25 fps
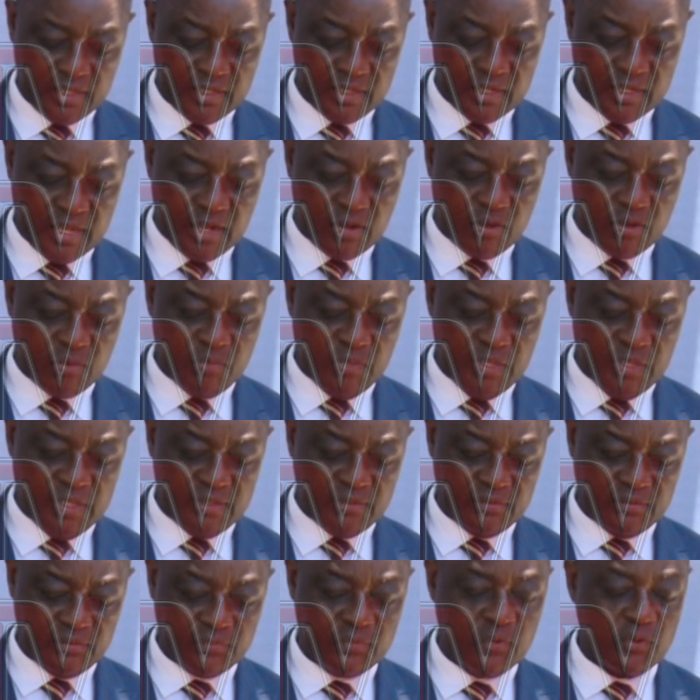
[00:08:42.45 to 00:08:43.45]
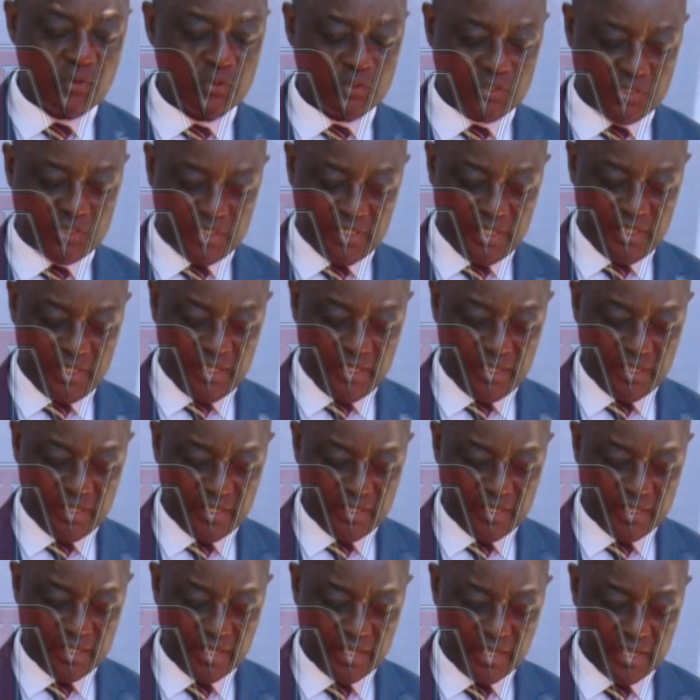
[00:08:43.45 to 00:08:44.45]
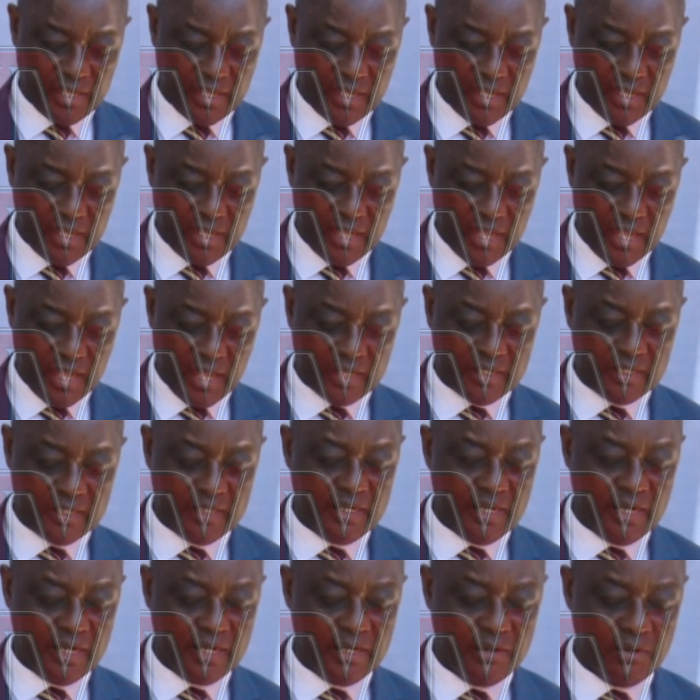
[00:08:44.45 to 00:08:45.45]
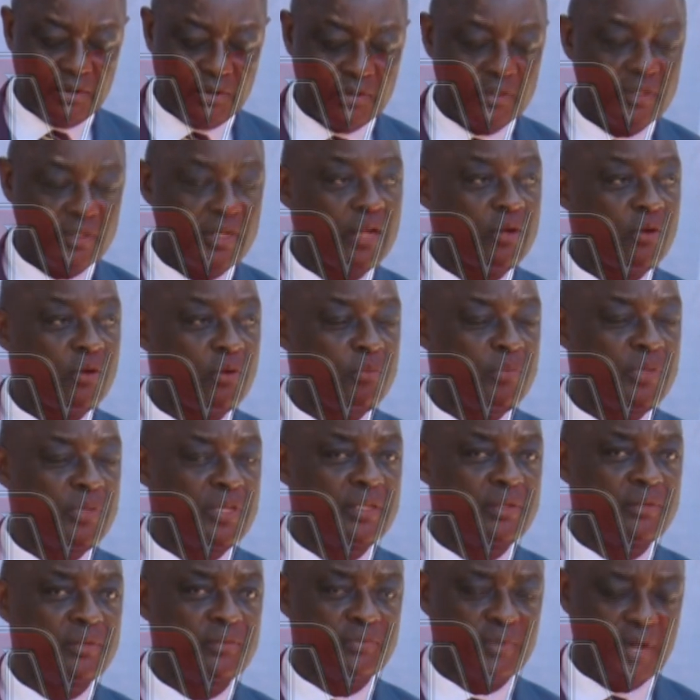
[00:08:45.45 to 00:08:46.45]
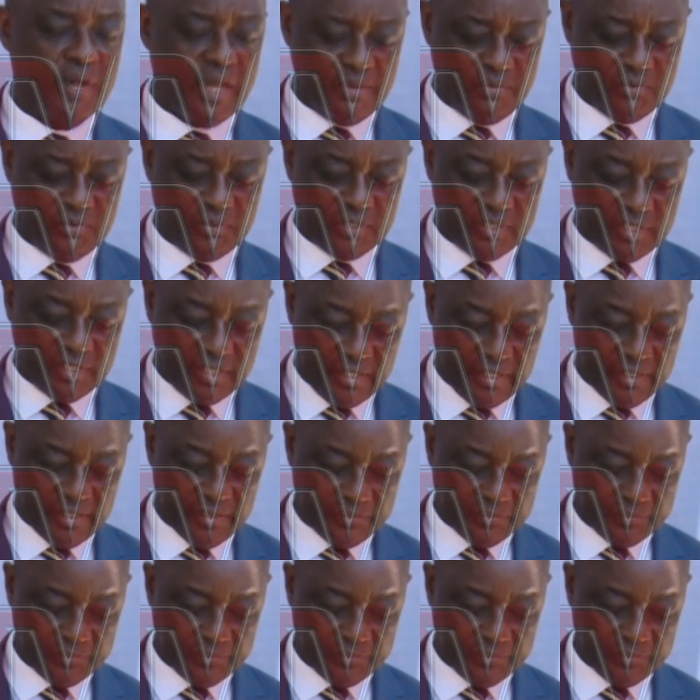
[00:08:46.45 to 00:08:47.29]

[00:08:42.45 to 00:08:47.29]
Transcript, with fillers: NARO bean 4C, and NARO, NARO bean 5C.